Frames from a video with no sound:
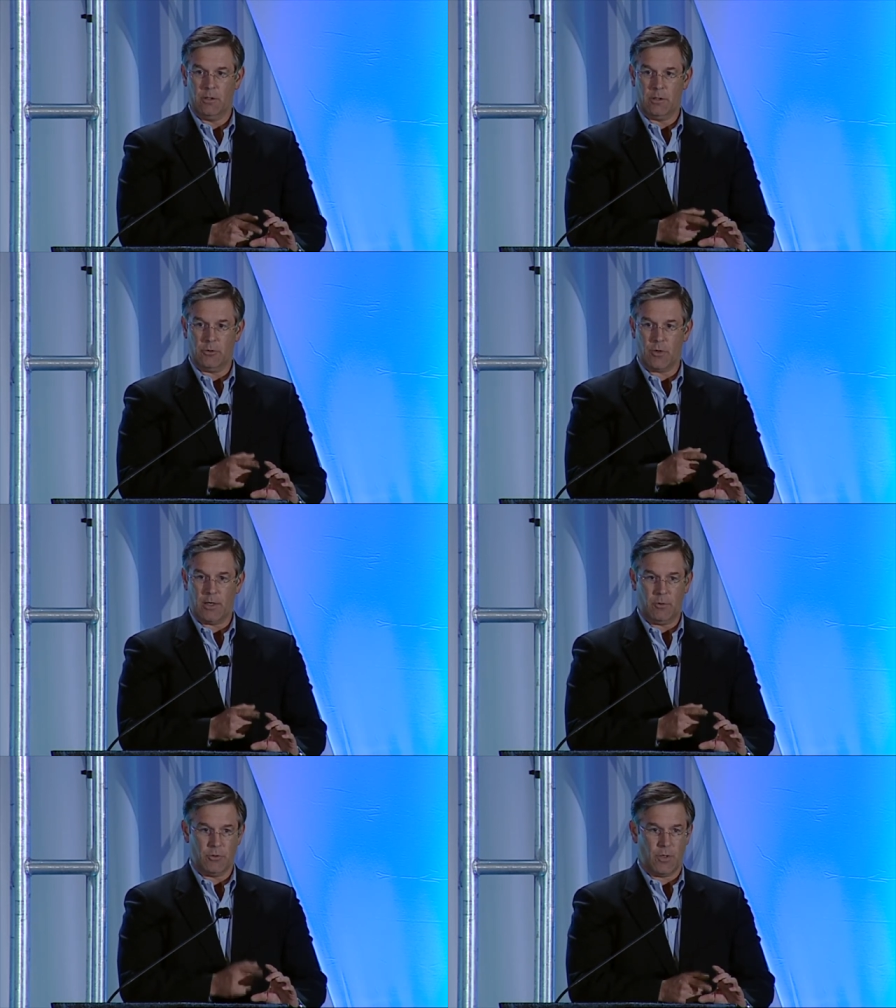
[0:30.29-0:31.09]
to
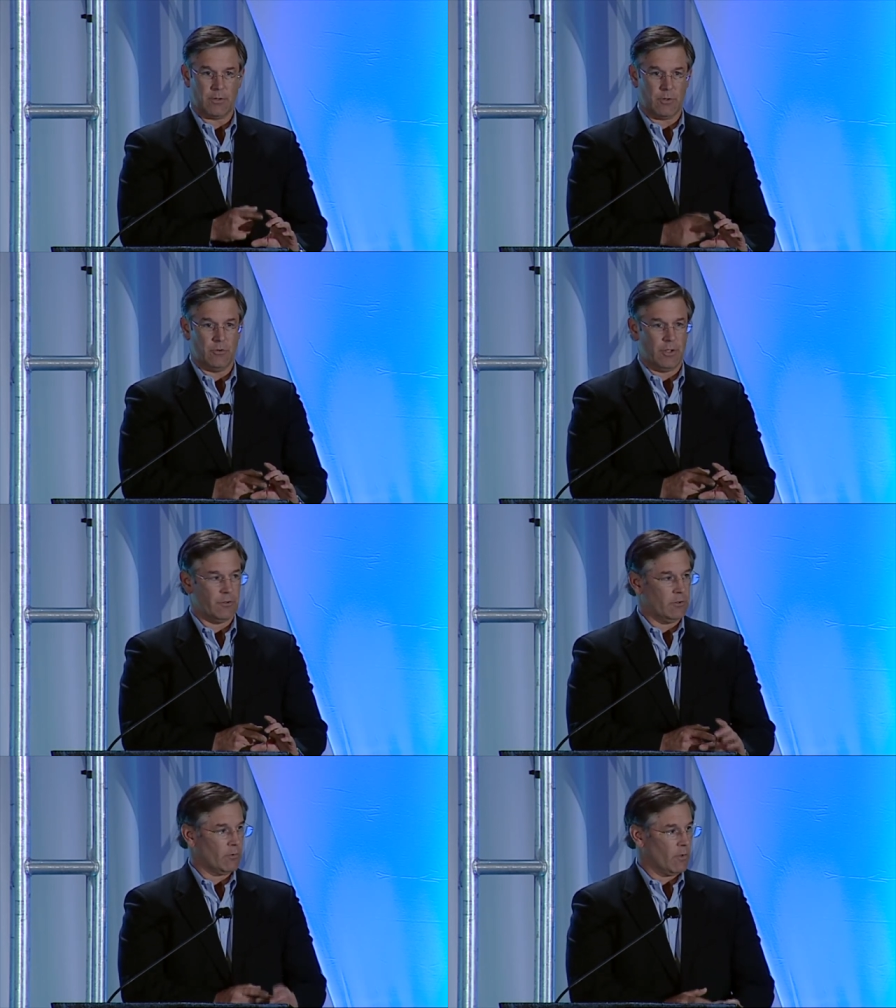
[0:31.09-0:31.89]
try to address those
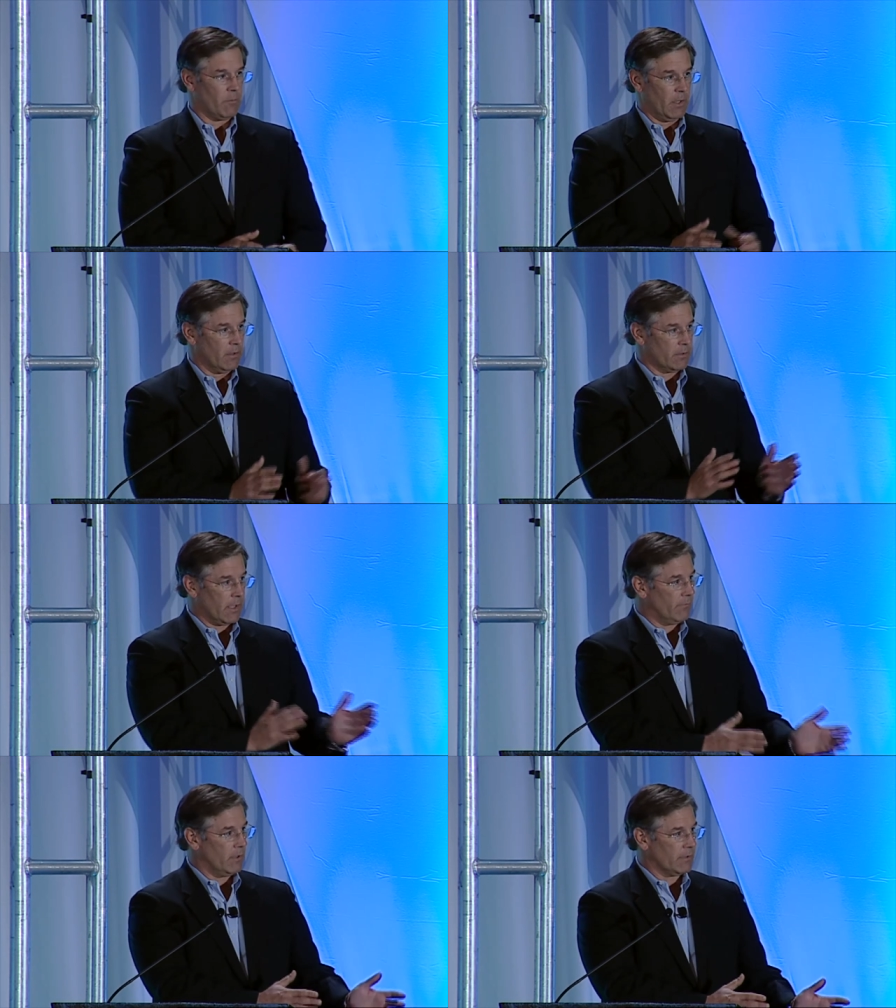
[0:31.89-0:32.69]
issues, whether it be on the
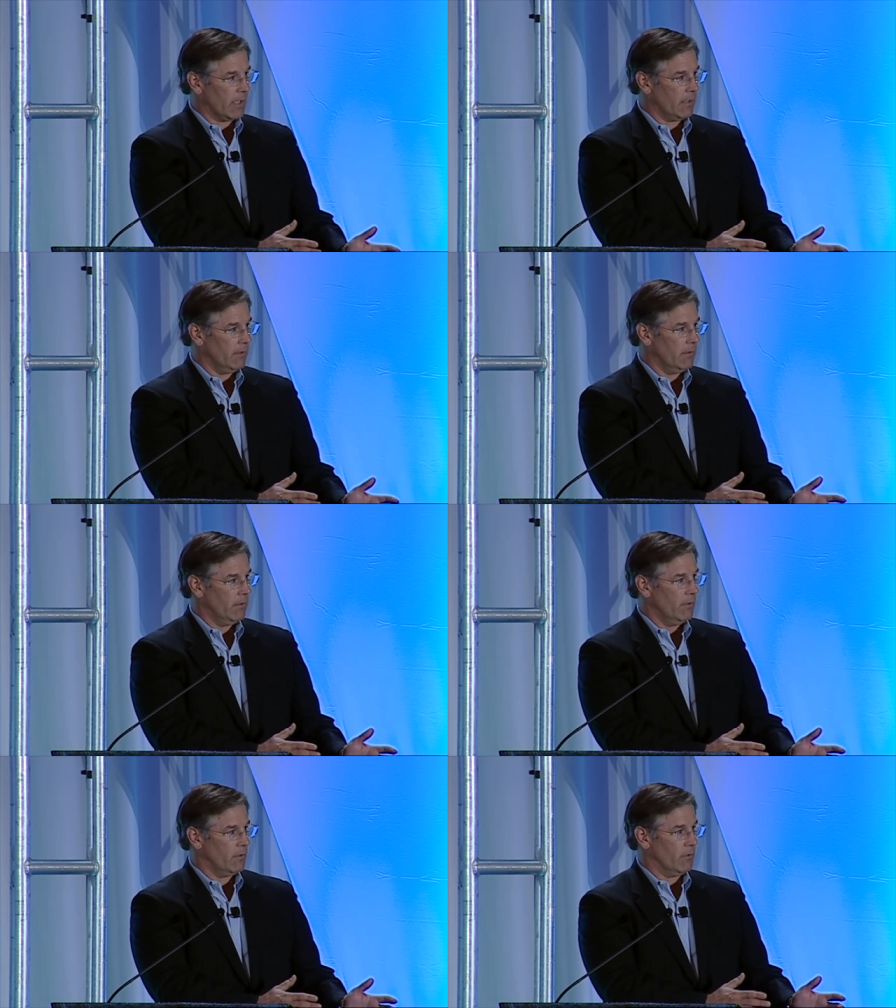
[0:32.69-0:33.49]
safety side
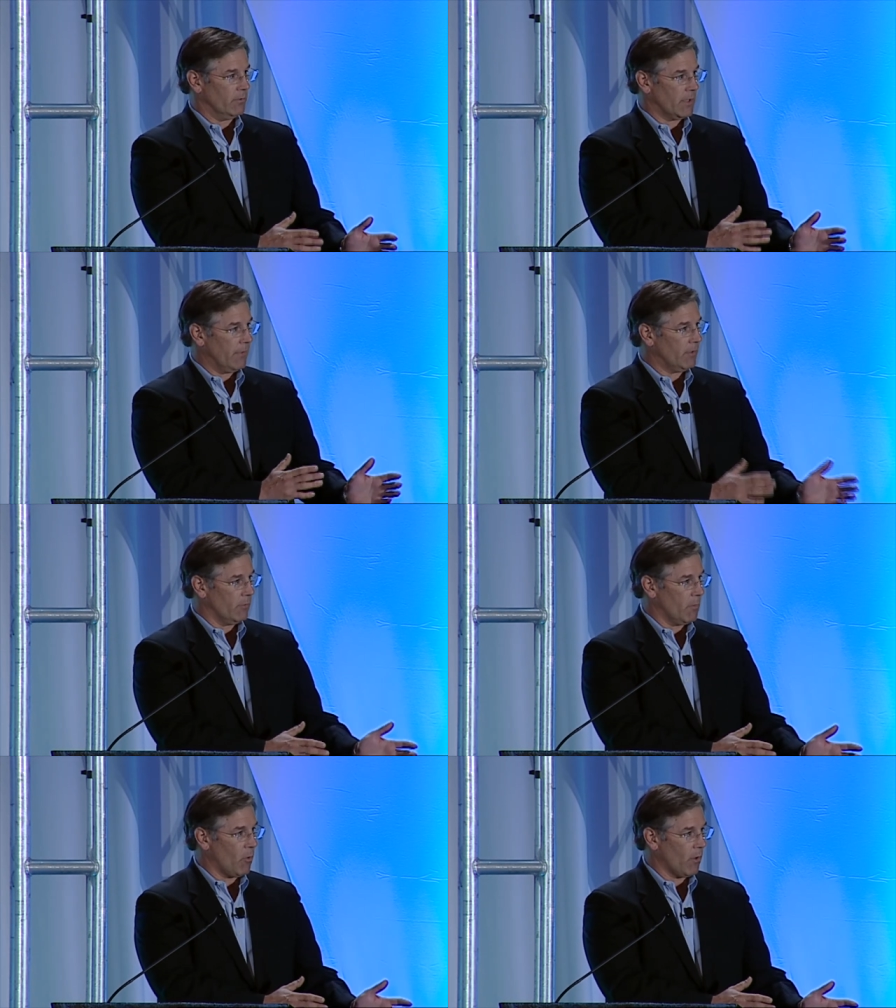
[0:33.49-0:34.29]
through safety
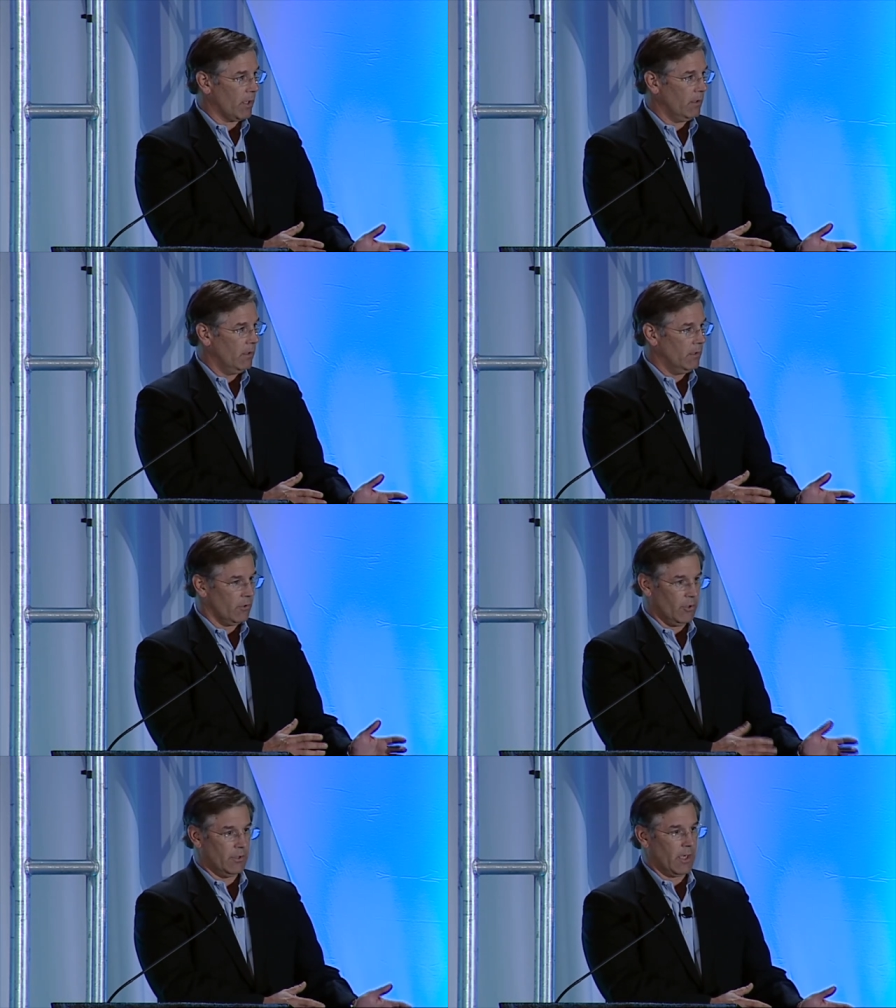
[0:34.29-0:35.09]
reporting,
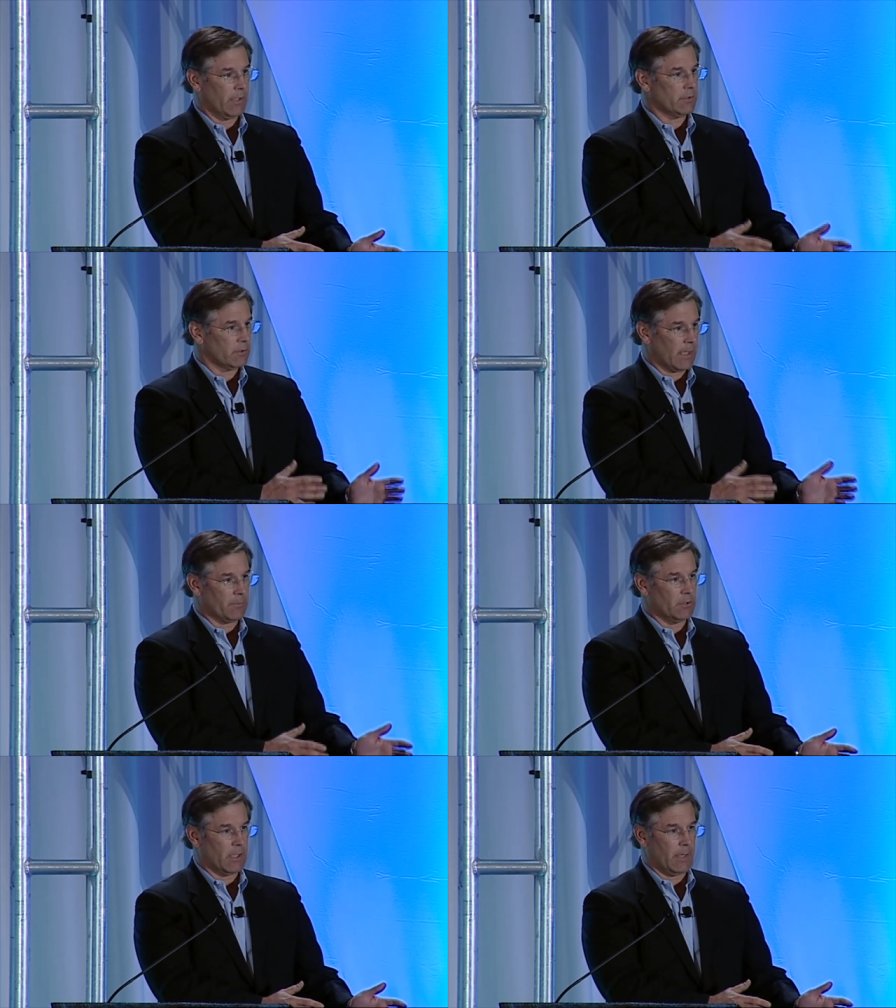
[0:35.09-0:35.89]
good catch,
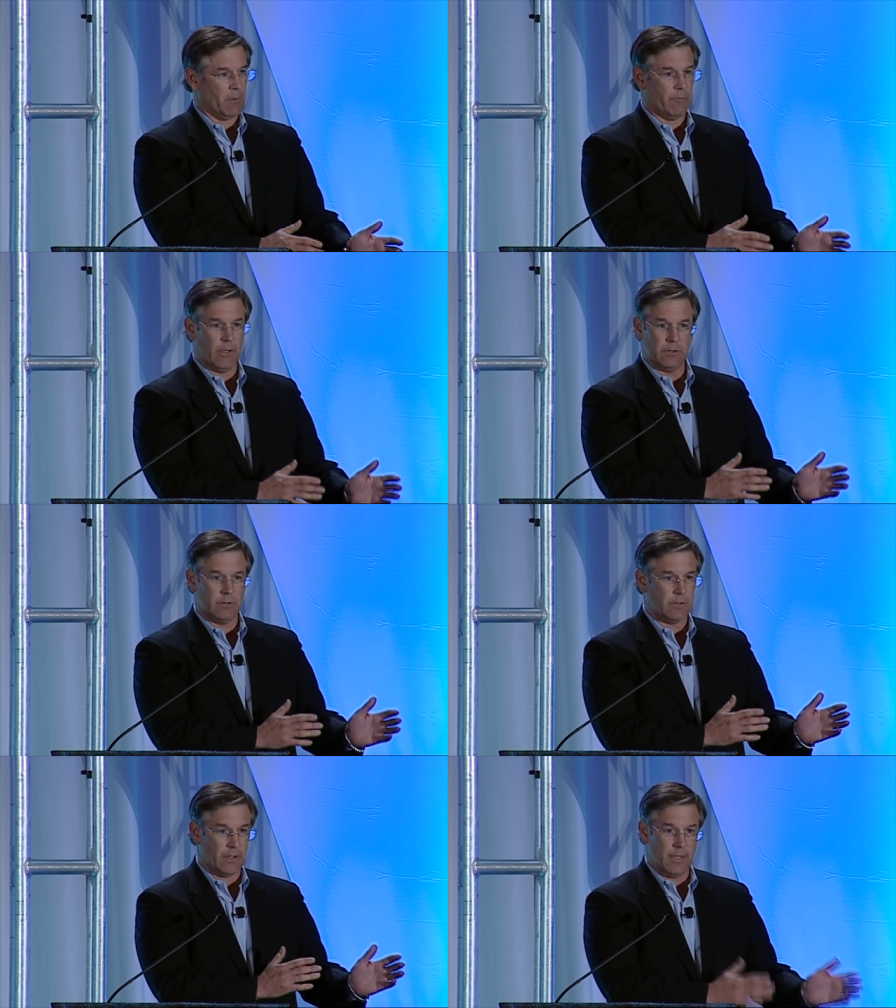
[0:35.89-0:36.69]
stop the job
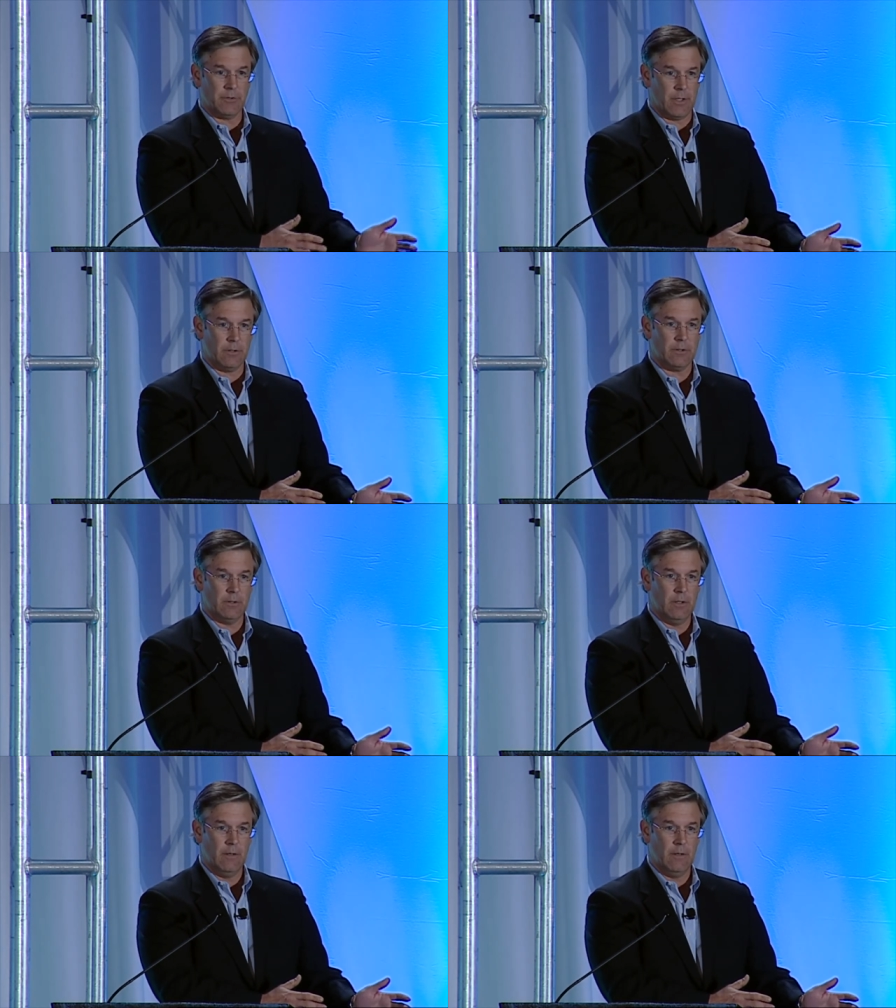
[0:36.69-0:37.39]
interventions and incidents,